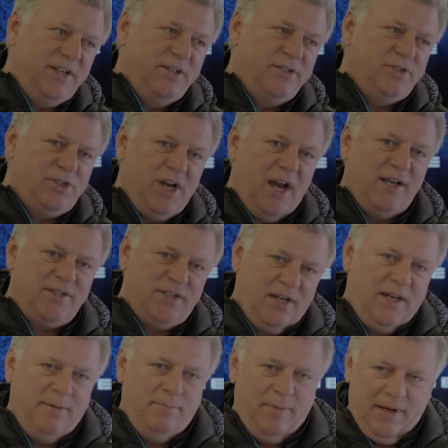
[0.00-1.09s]
Szafnauer
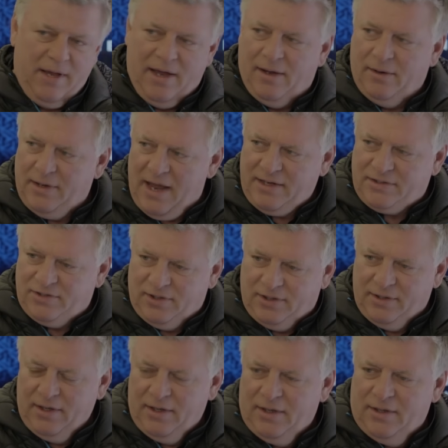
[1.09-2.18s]
could soon be back in the
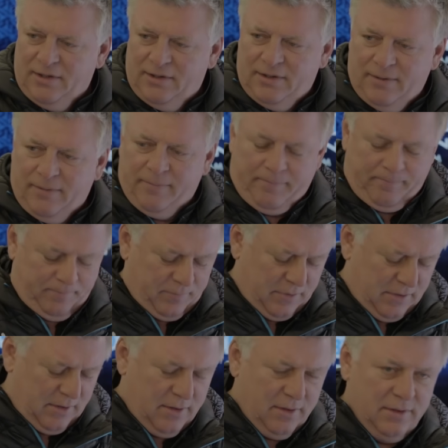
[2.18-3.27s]
paddock, with
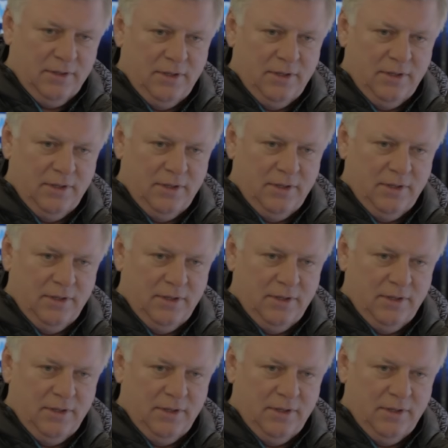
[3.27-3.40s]
rumors